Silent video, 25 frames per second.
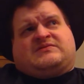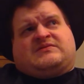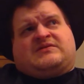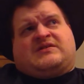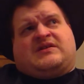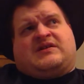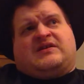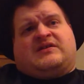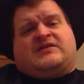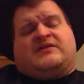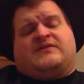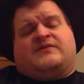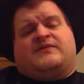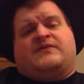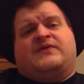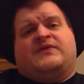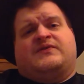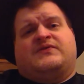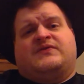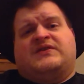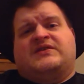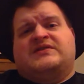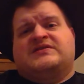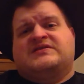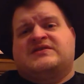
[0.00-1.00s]
God, in the
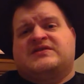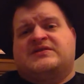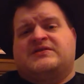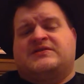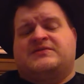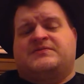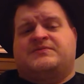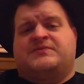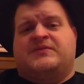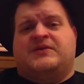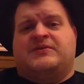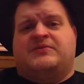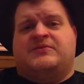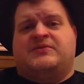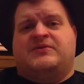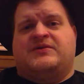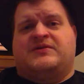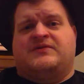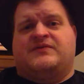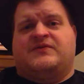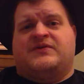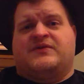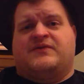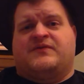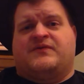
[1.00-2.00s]
50s, maybe
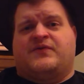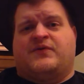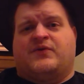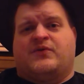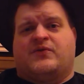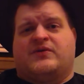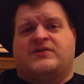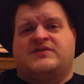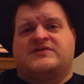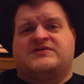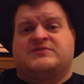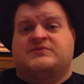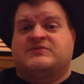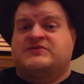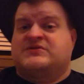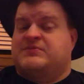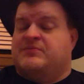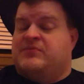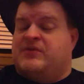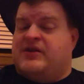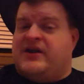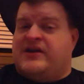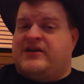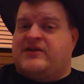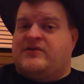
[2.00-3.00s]
even the 40s. It was in
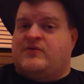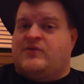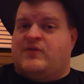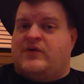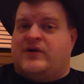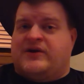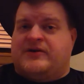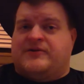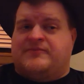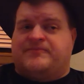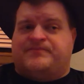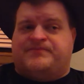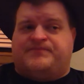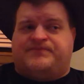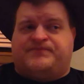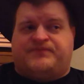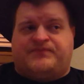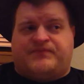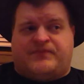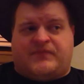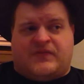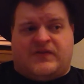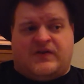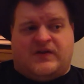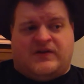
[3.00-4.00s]
black and white.
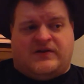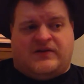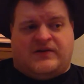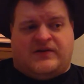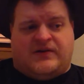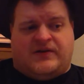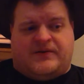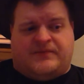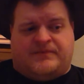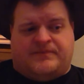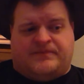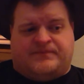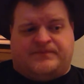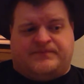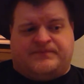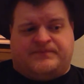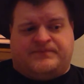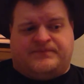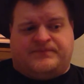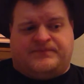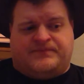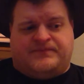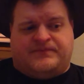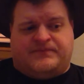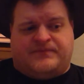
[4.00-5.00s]
Um,
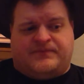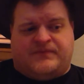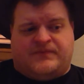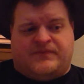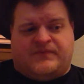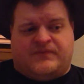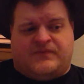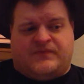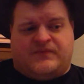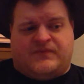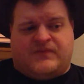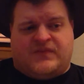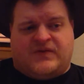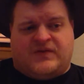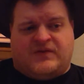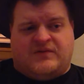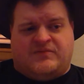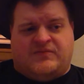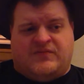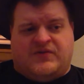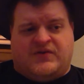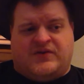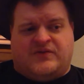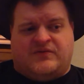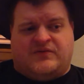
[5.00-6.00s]

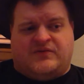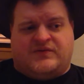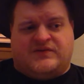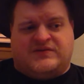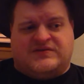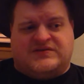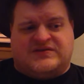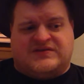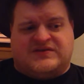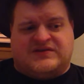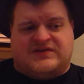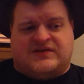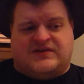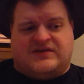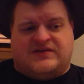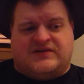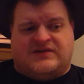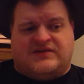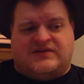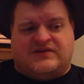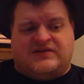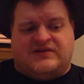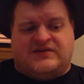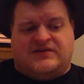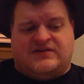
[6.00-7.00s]
but it was uh,
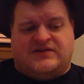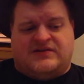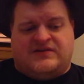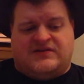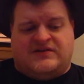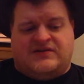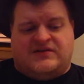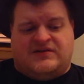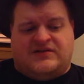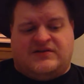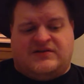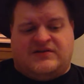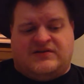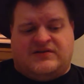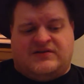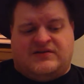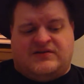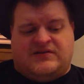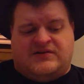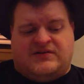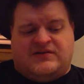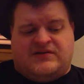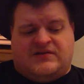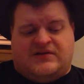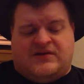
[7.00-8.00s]

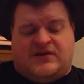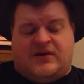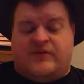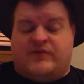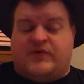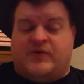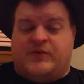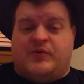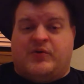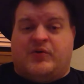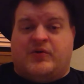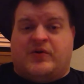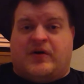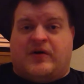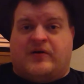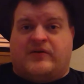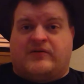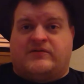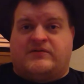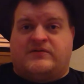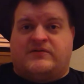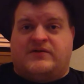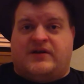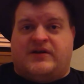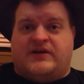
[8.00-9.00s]
Humphrey
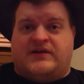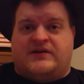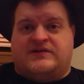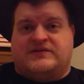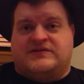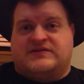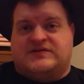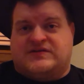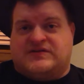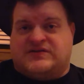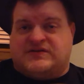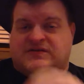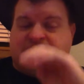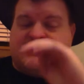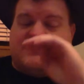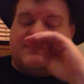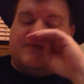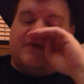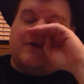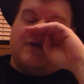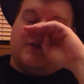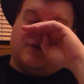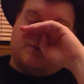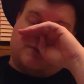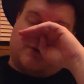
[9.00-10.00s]
Bogart as
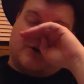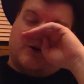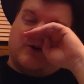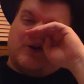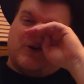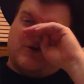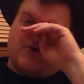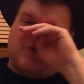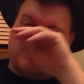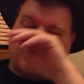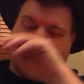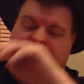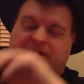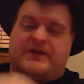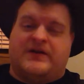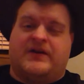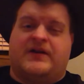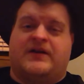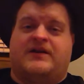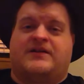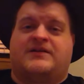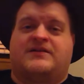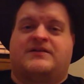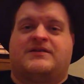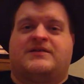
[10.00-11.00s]
Philip Marlowe.
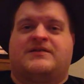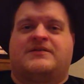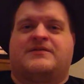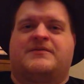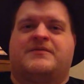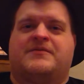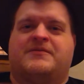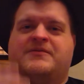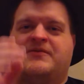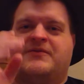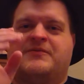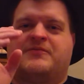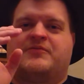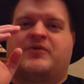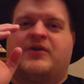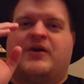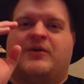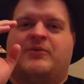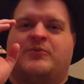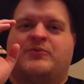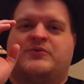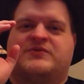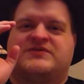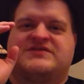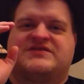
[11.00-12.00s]
And the
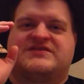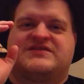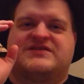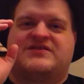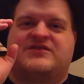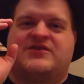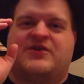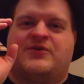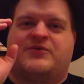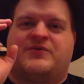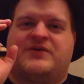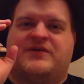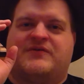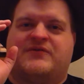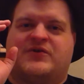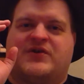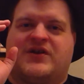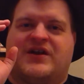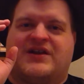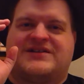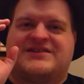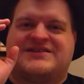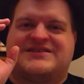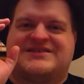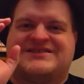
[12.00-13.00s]
problem was no one ever
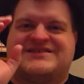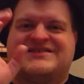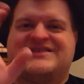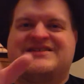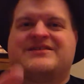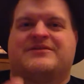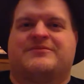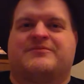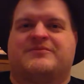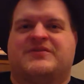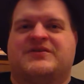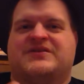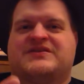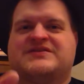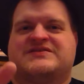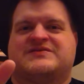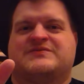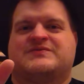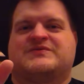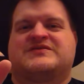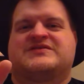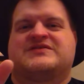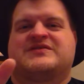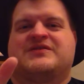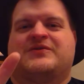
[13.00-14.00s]
got to see him because it
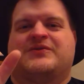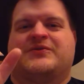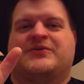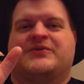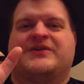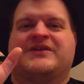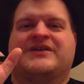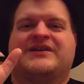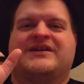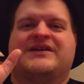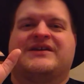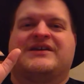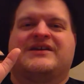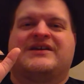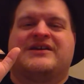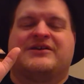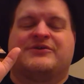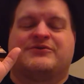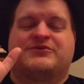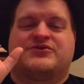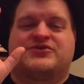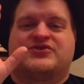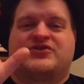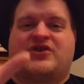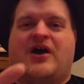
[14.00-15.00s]
was told it
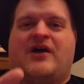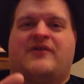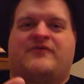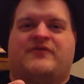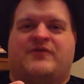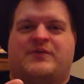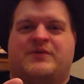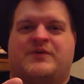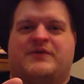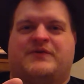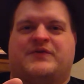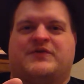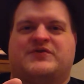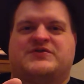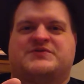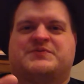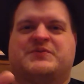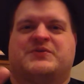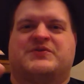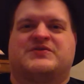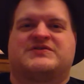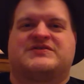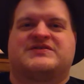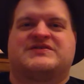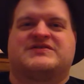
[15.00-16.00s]
was shot from the first
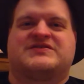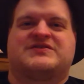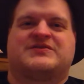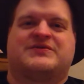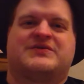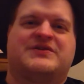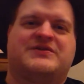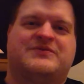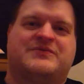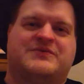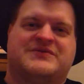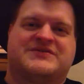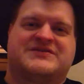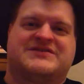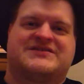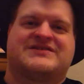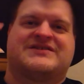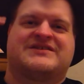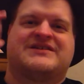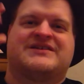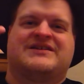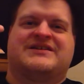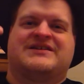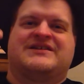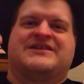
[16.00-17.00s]
person. So he was
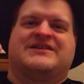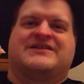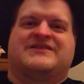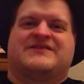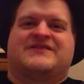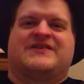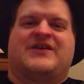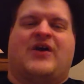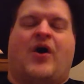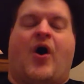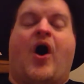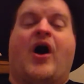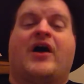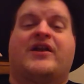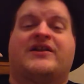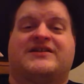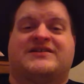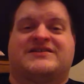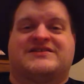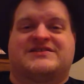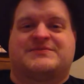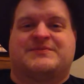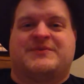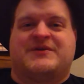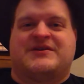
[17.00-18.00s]
the
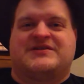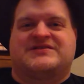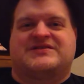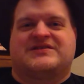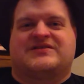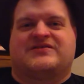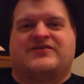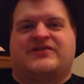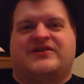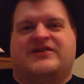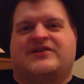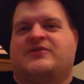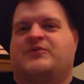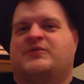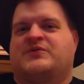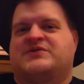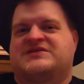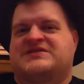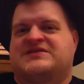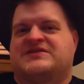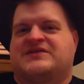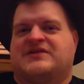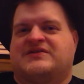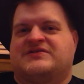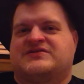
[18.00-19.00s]
audience, basically, and he
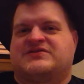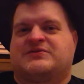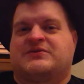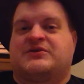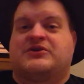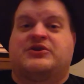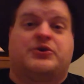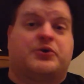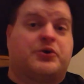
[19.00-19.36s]
wasn't on screen.